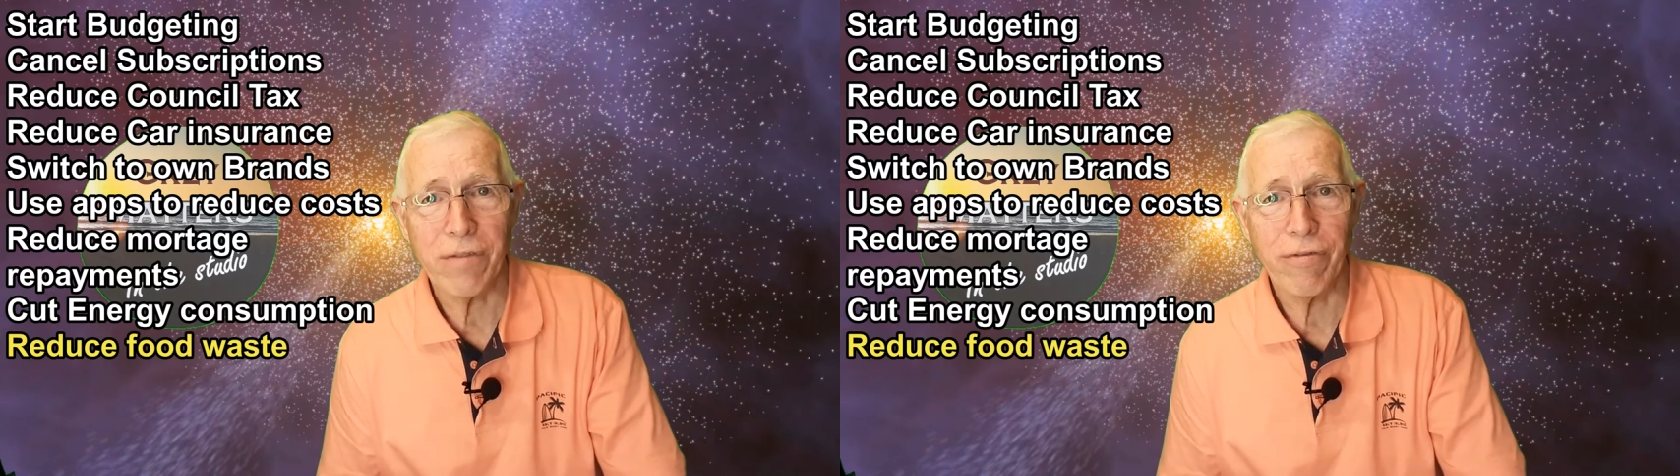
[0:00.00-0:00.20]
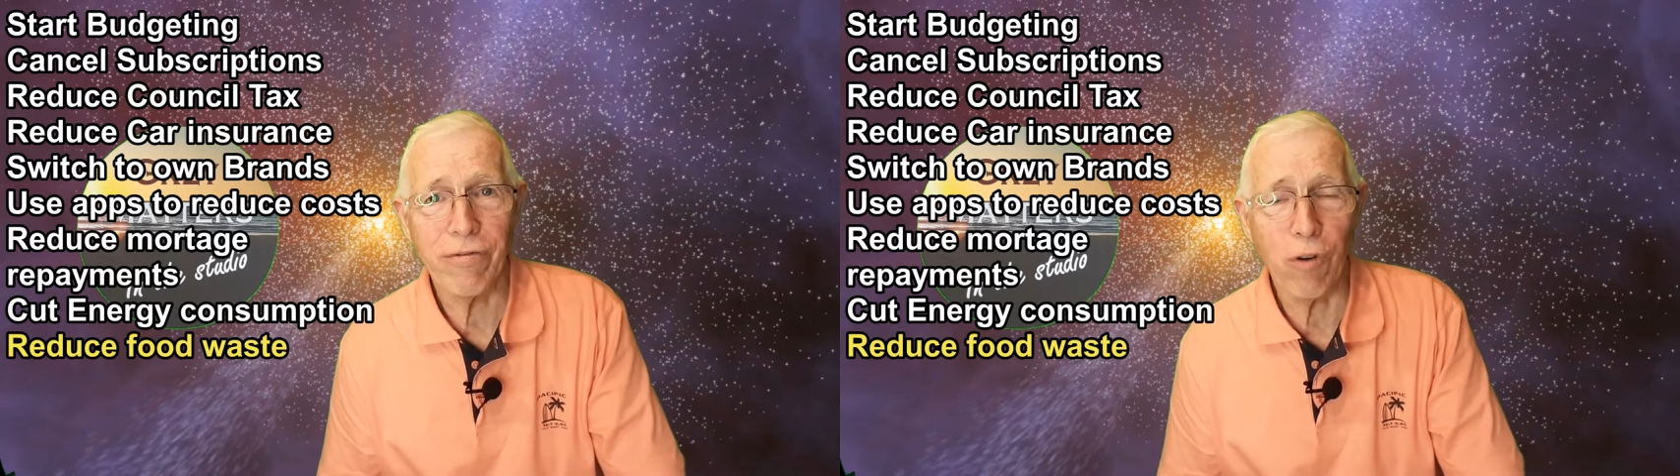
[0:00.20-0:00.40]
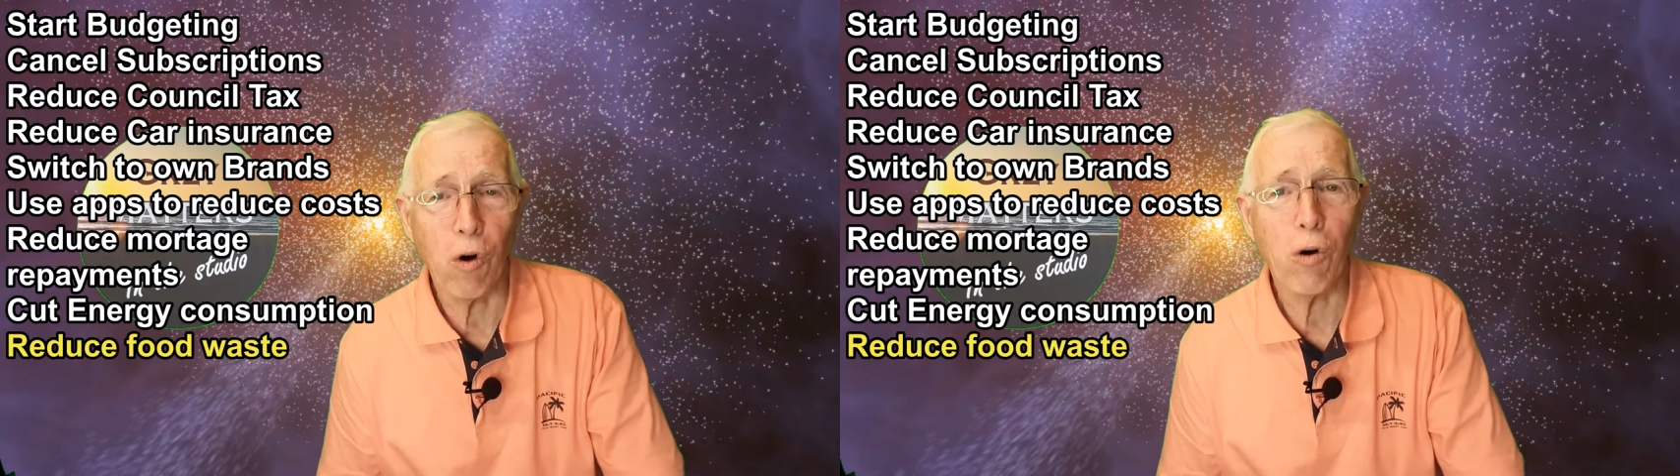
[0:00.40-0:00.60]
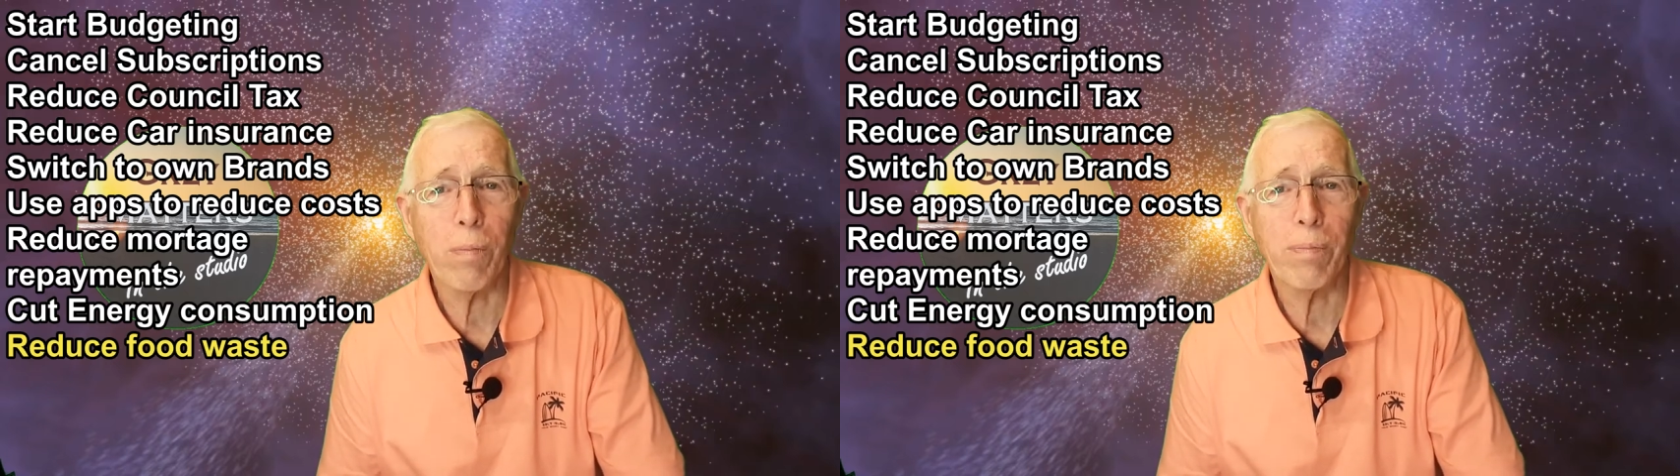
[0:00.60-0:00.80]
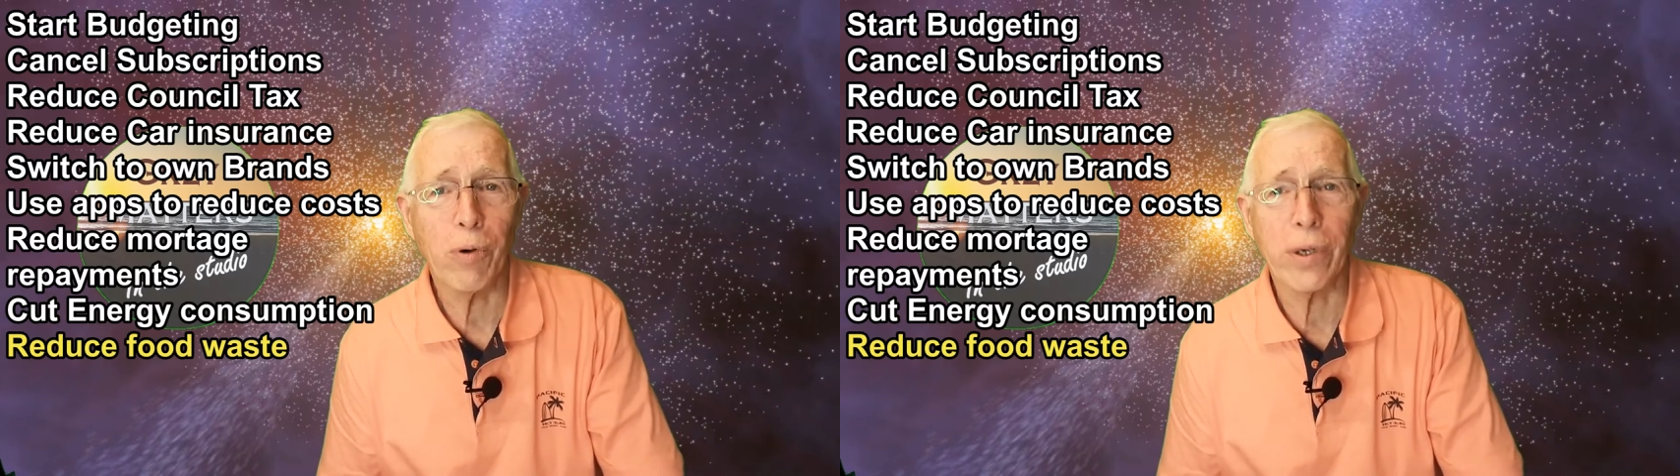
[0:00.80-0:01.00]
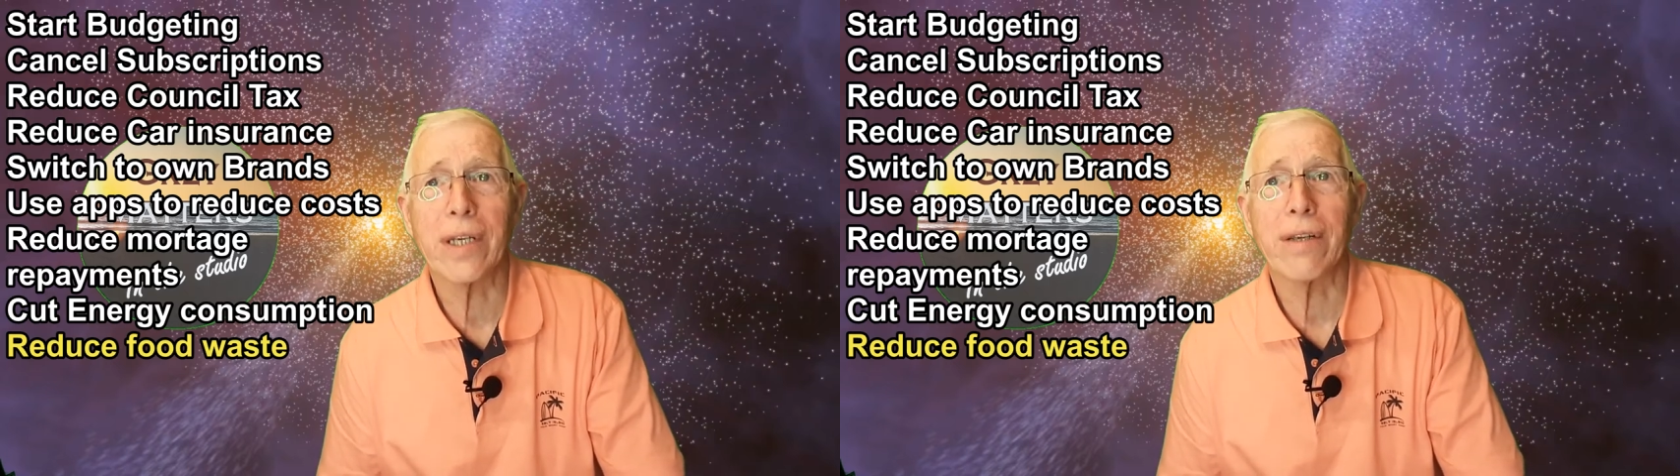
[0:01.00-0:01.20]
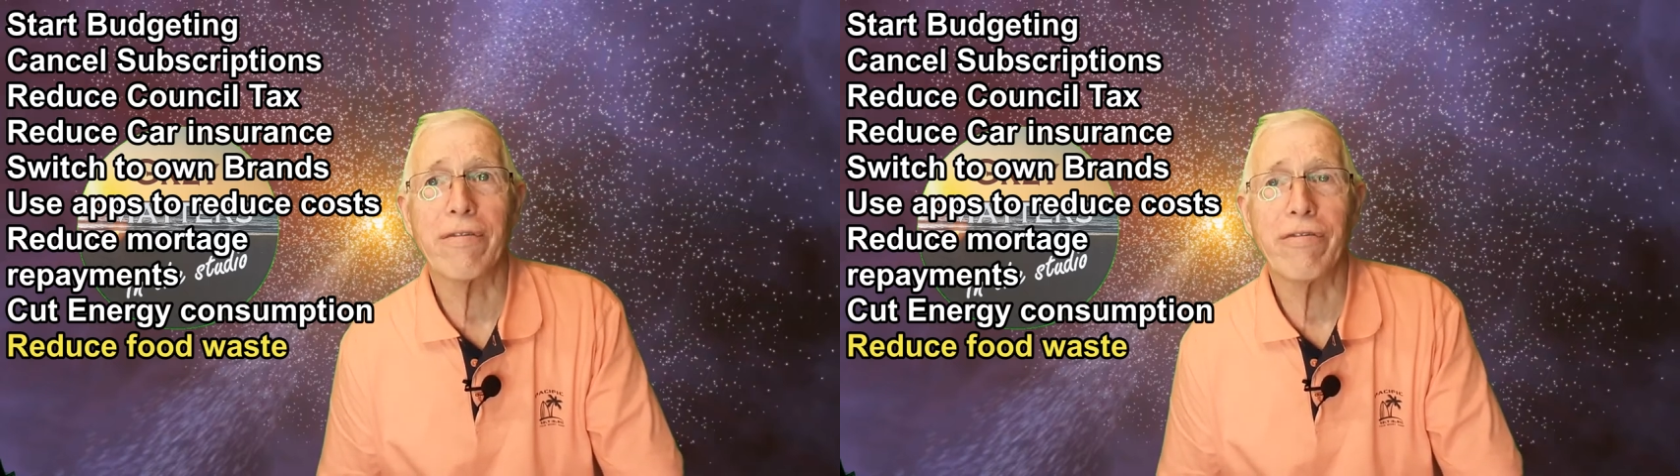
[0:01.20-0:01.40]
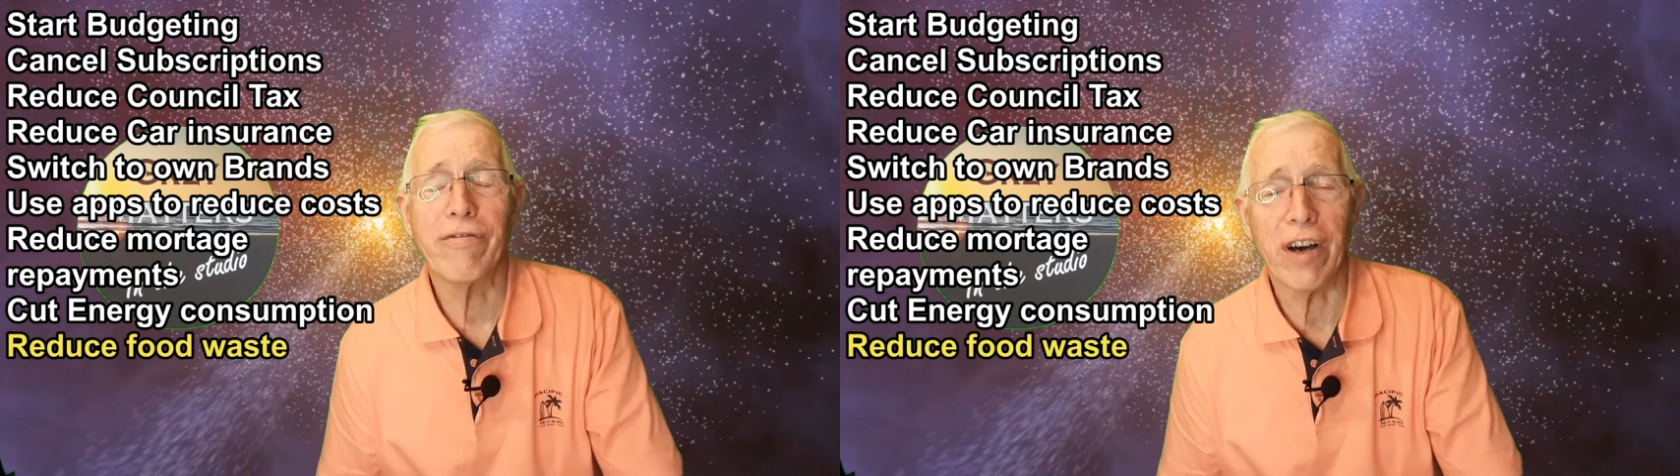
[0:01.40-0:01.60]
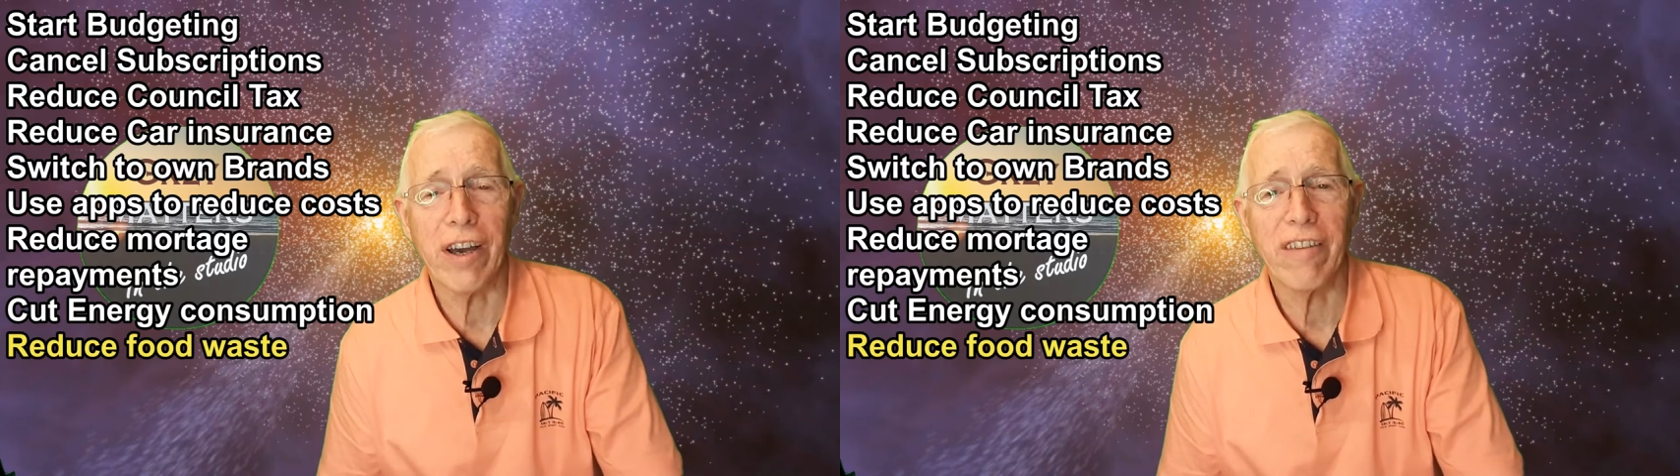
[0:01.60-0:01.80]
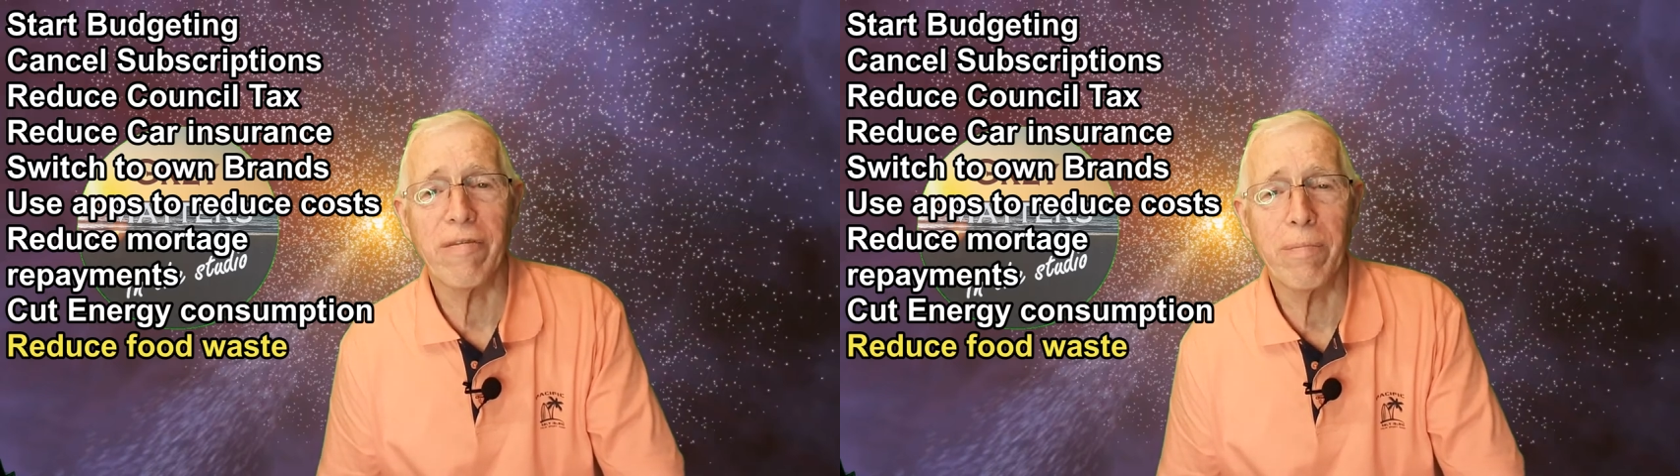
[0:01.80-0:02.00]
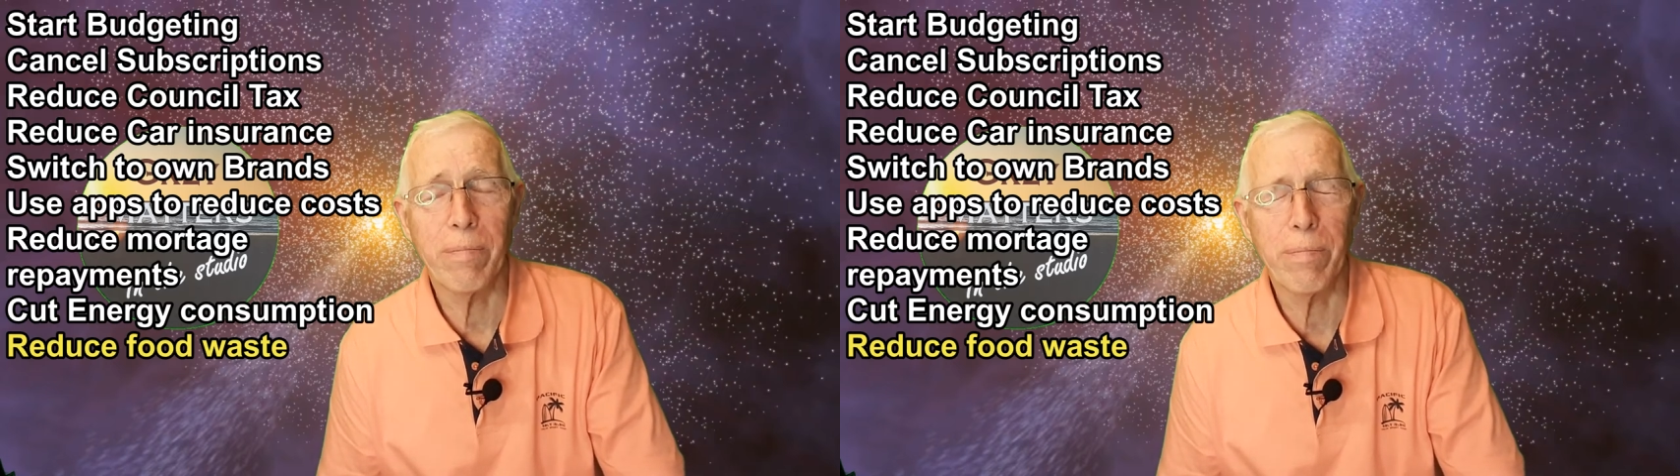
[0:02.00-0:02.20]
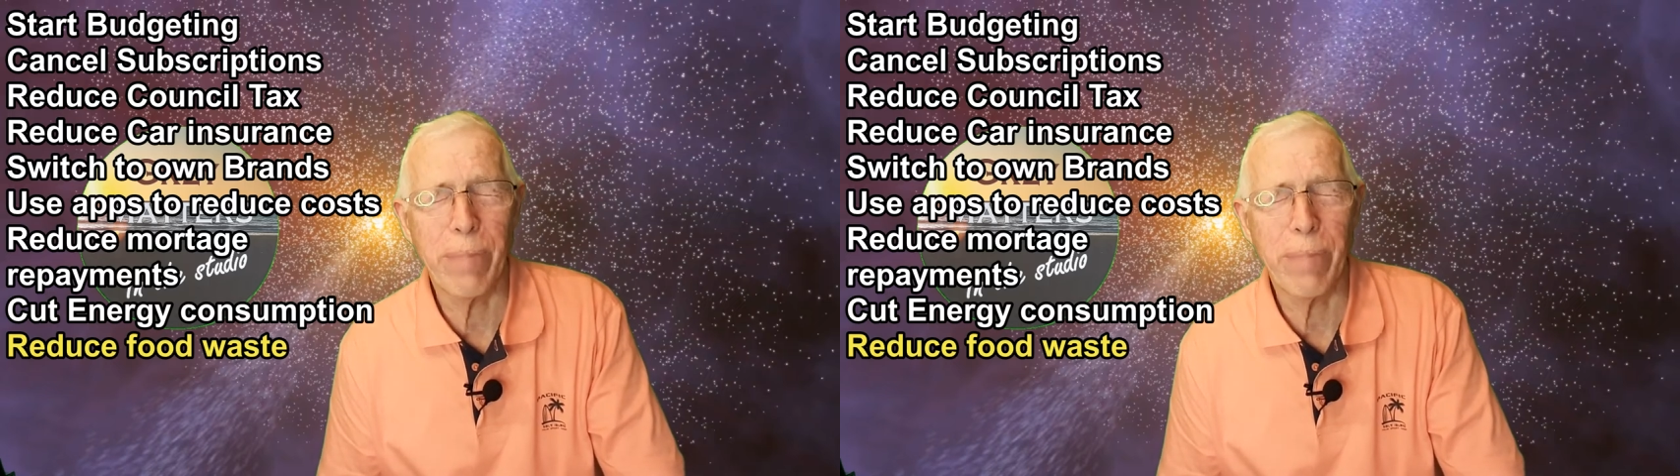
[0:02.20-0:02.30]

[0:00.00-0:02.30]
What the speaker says: 4.5